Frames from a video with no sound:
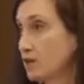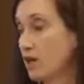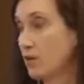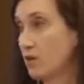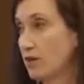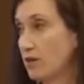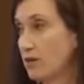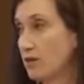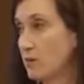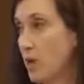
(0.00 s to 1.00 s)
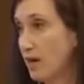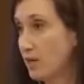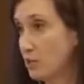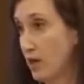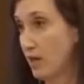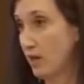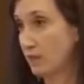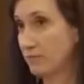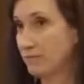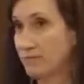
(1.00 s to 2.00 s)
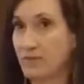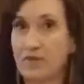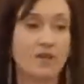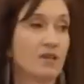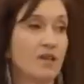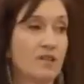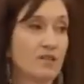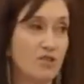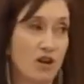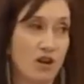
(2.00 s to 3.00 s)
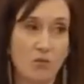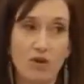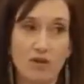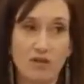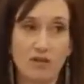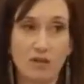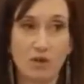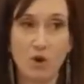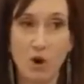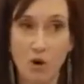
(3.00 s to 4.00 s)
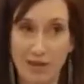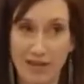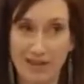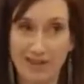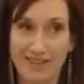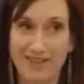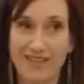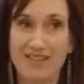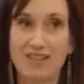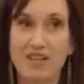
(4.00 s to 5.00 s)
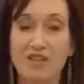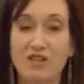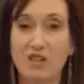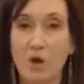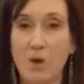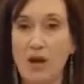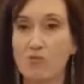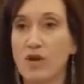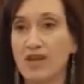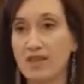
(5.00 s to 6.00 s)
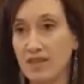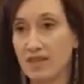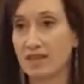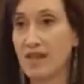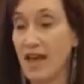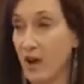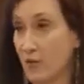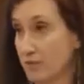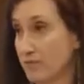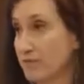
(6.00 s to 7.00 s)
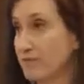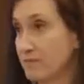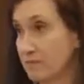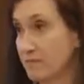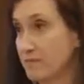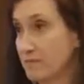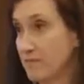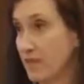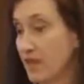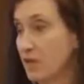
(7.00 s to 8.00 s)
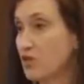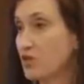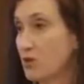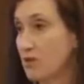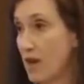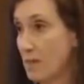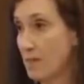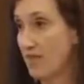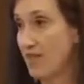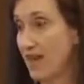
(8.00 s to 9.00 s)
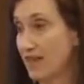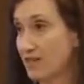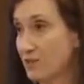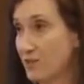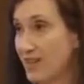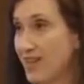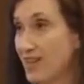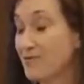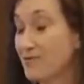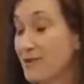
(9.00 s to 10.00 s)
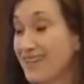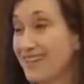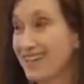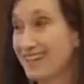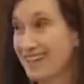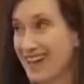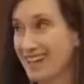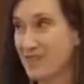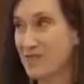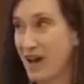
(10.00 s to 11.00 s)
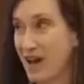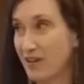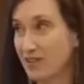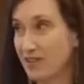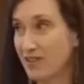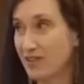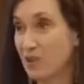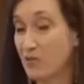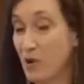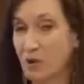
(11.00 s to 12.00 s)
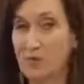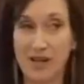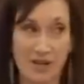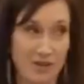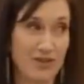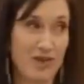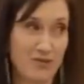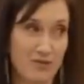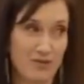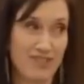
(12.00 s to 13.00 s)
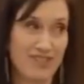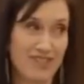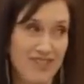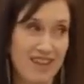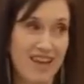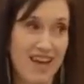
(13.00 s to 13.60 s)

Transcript: Let's start with potty training. Let's start with crawling. So I break things down and show them that we can get really excited about the smaller milestones.